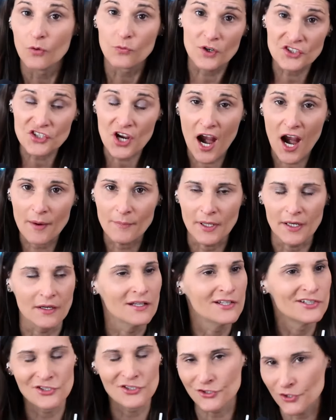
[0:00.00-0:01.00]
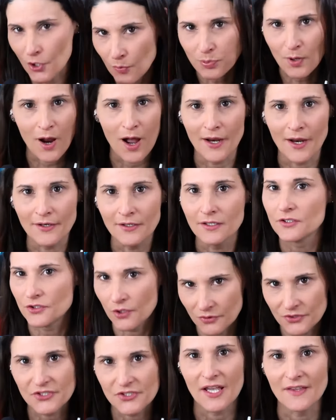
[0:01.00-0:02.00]
Retirement, so broad,
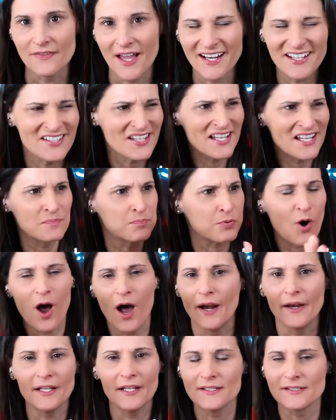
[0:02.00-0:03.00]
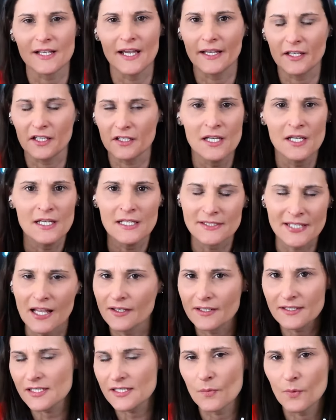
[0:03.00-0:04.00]
don't say that. It's, it's broad. It's like
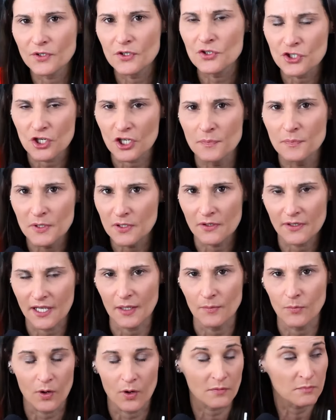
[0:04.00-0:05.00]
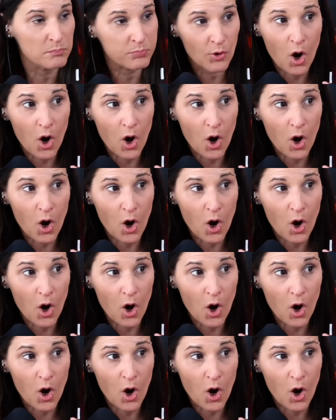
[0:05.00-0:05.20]
telling someone you should communicate more.